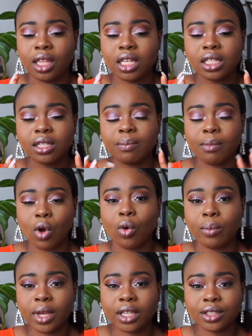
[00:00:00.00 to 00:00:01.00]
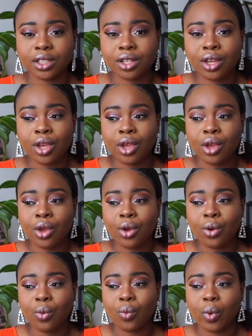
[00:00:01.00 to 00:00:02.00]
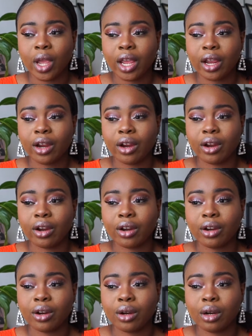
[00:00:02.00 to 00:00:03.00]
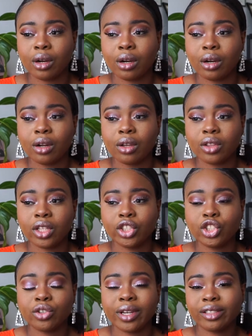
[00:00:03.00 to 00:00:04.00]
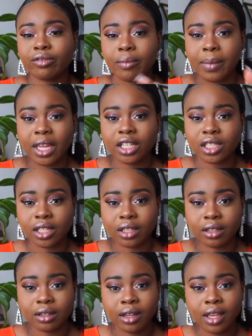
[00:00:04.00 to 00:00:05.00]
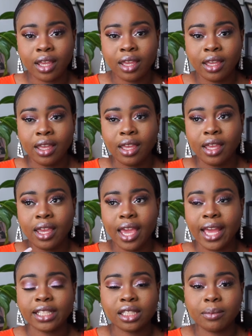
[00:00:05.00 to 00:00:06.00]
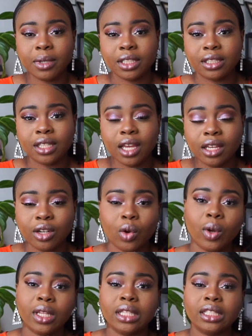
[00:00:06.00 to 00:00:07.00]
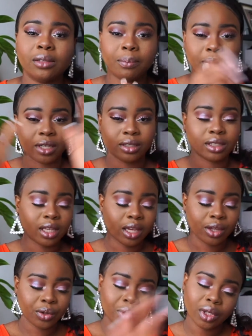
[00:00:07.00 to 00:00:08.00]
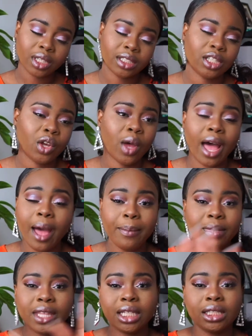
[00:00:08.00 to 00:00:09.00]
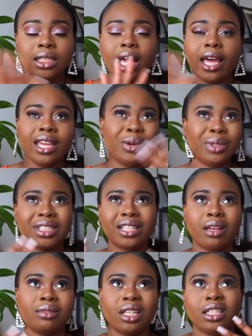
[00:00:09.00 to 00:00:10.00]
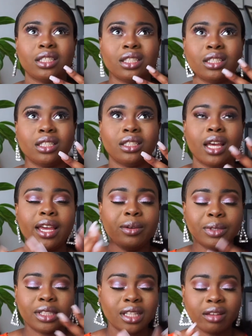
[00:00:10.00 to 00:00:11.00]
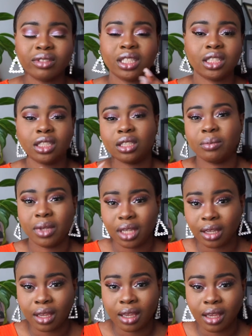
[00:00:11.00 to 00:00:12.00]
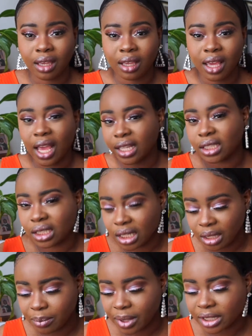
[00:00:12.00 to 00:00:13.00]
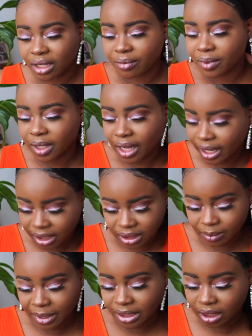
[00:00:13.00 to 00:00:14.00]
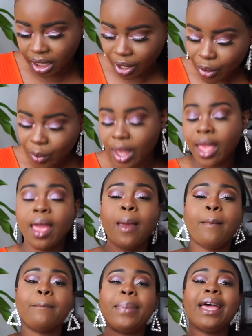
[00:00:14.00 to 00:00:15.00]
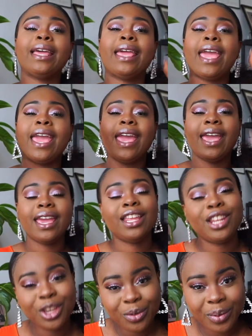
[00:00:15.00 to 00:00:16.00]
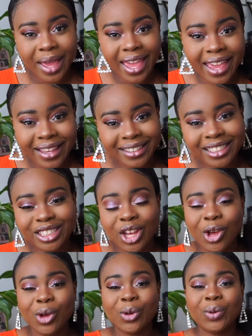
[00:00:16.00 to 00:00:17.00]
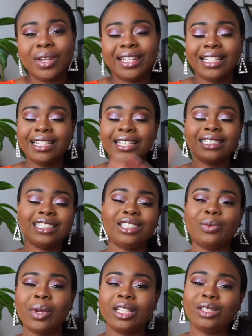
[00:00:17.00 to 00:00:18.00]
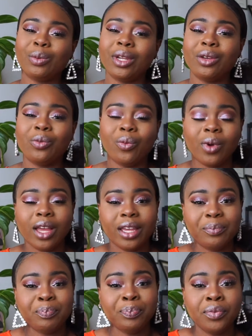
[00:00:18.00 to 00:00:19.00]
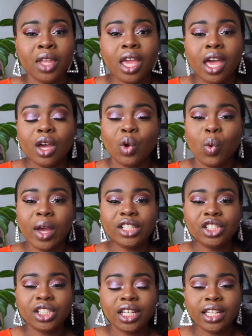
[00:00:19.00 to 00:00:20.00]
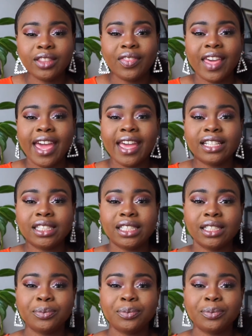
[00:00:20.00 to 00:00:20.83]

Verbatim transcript: this moment where this transformation had to be done on this bigger scale. So I this I ain't want this conversation I ain't want this conversation to be as deep as I feel like it's about to go. But anyway, so looking into twenty twenty-one, a question that